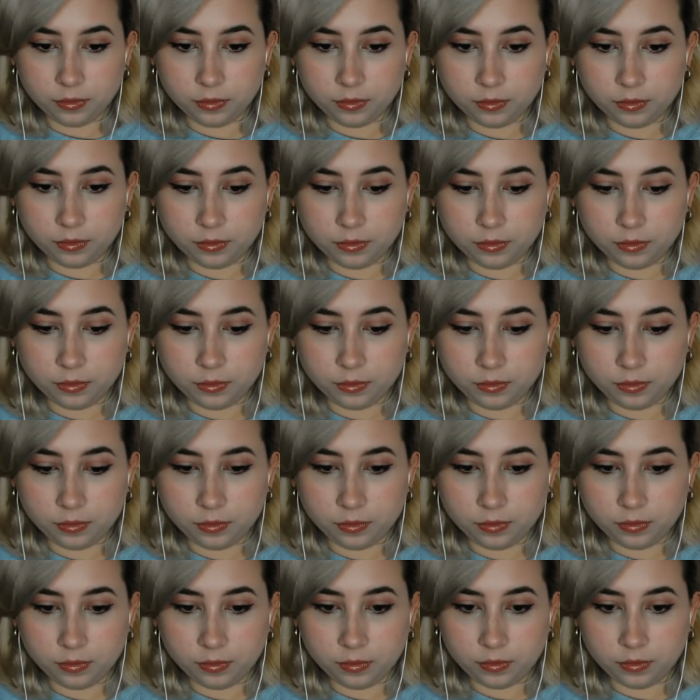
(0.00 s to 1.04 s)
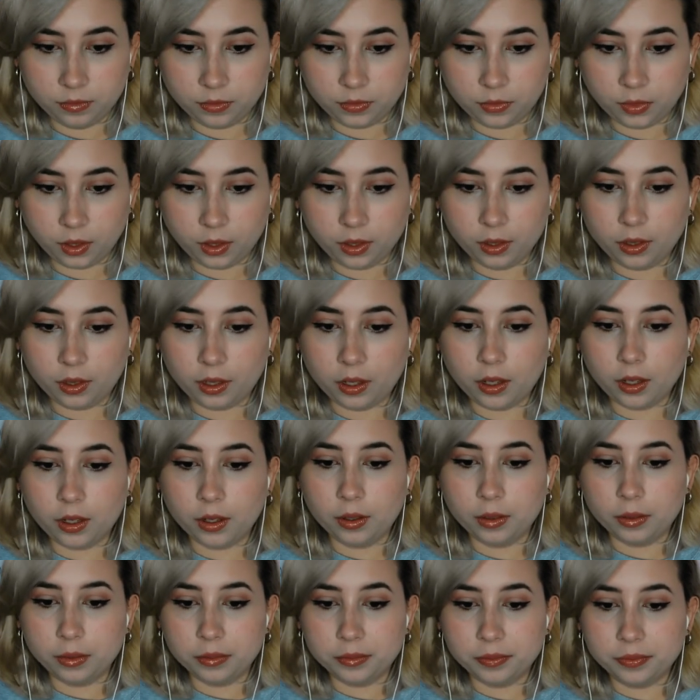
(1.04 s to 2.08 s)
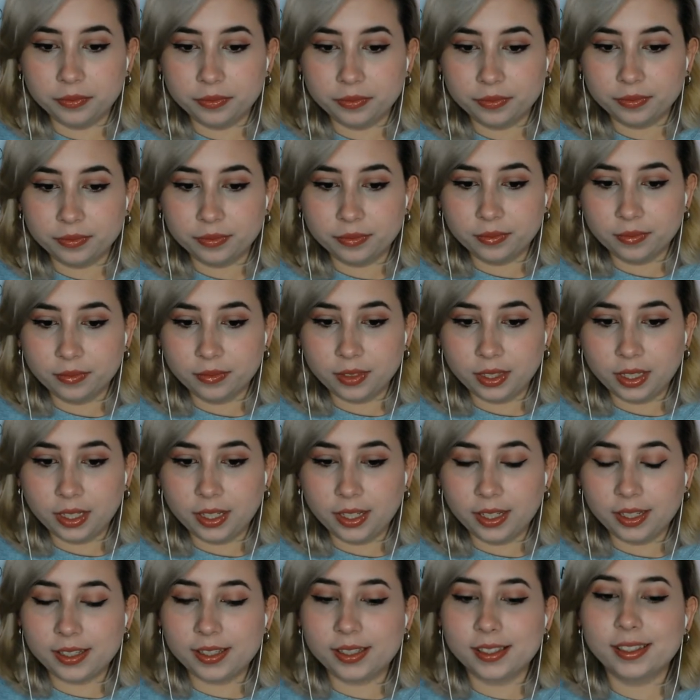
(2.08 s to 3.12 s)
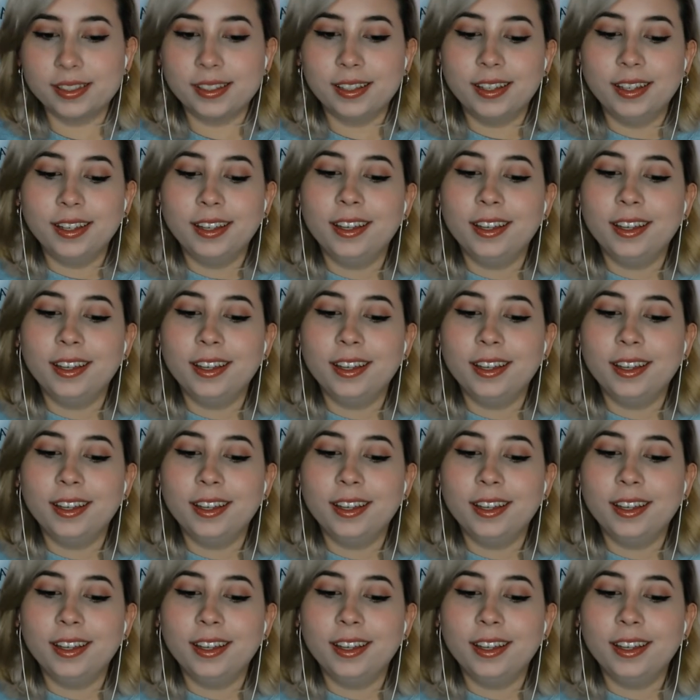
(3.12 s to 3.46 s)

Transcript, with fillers: Henry? No. It's, Henry.